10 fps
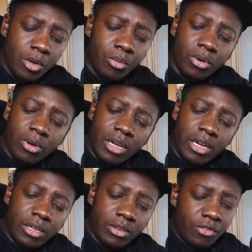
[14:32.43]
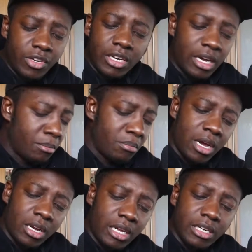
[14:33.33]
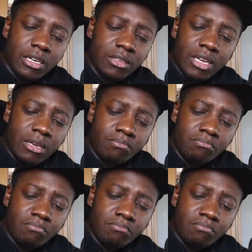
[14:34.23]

But other than that, I like the design.